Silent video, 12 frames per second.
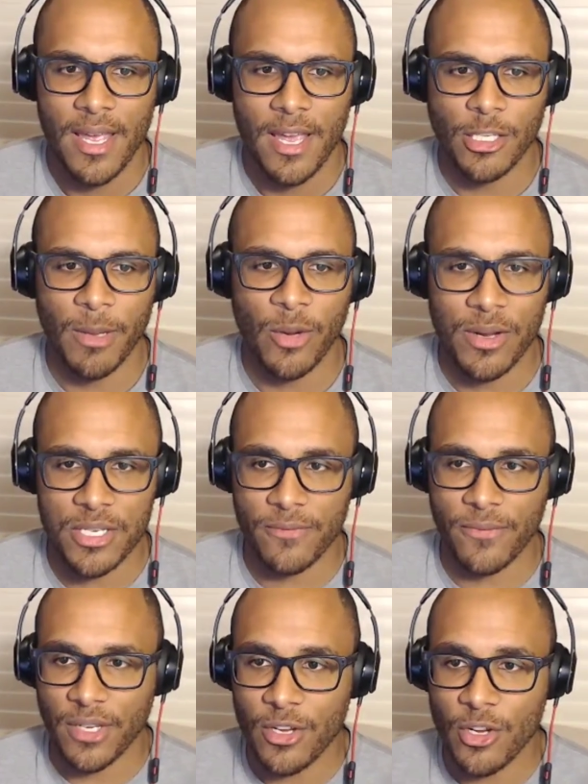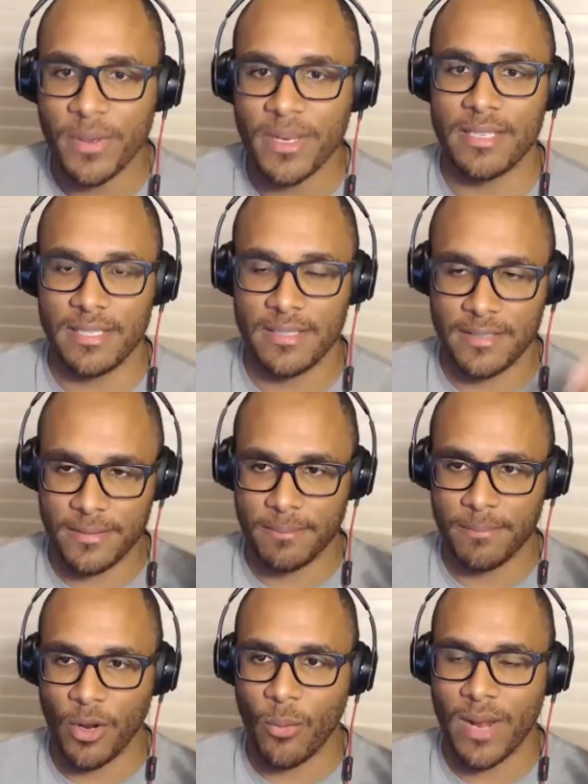And so my question for you, because this is
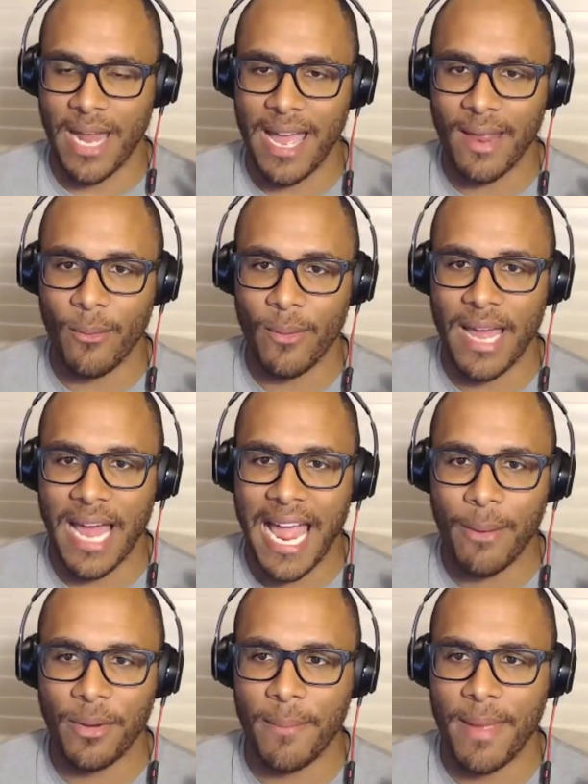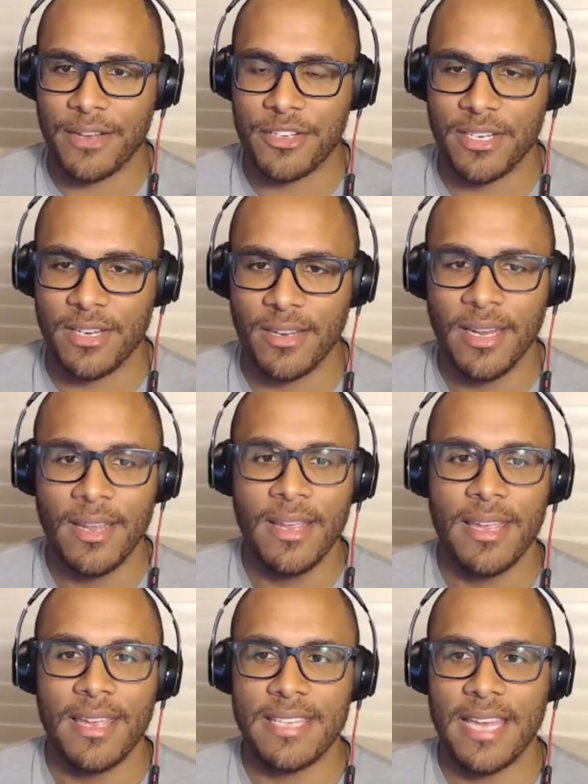you know what I what I would imagine
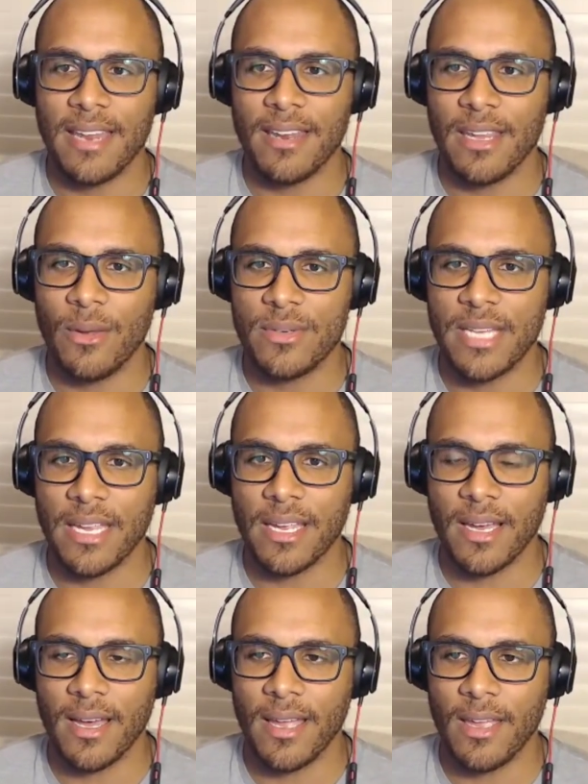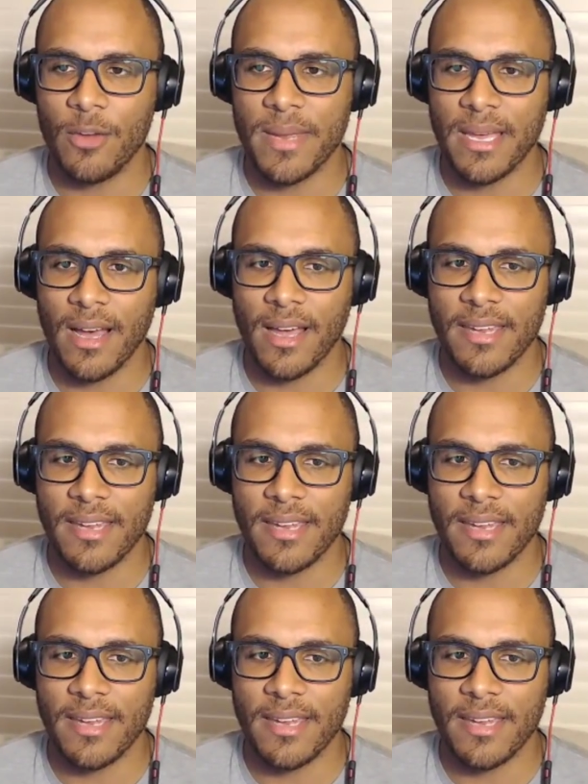is that it would take it'd be a,